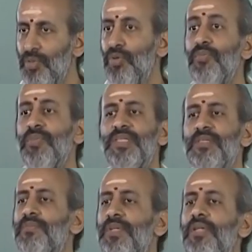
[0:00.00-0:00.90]
known by
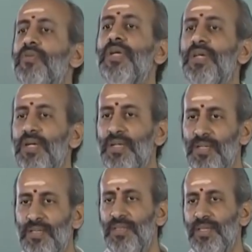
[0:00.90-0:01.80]
simply looking at
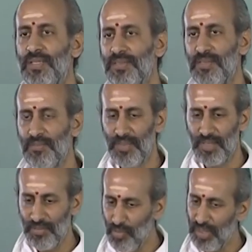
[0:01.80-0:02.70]
the eastern
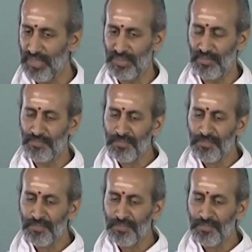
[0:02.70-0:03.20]
part of the horizon.